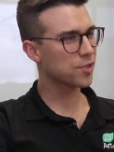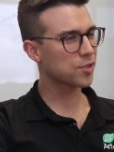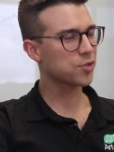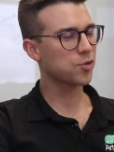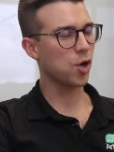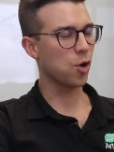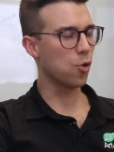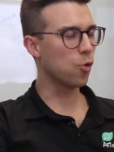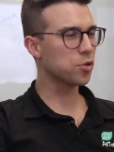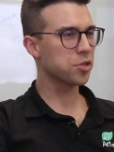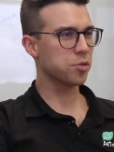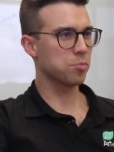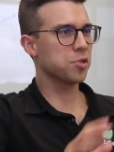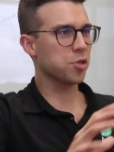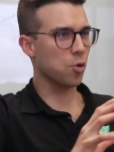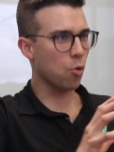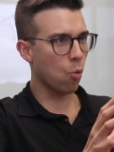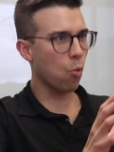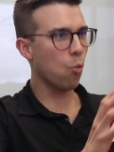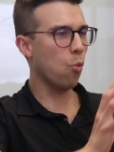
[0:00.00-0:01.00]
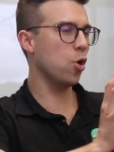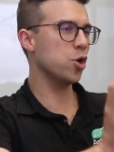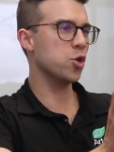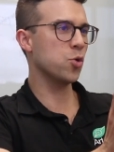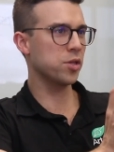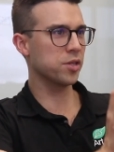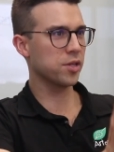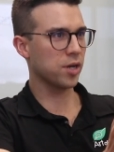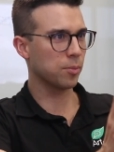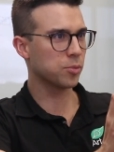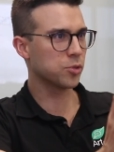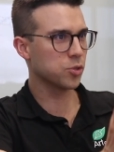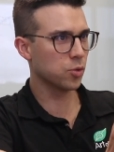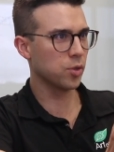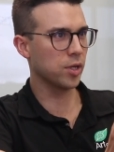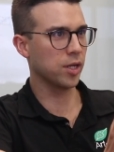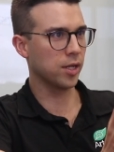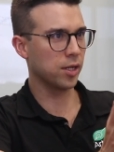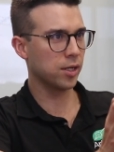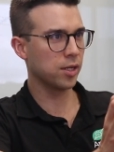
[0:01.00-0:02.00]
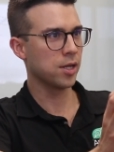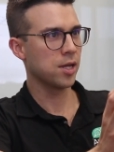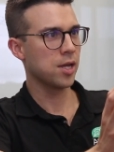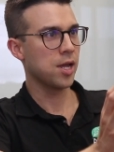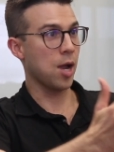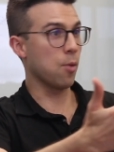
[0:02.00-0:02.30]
That's right, awesome. So what you ended up doing,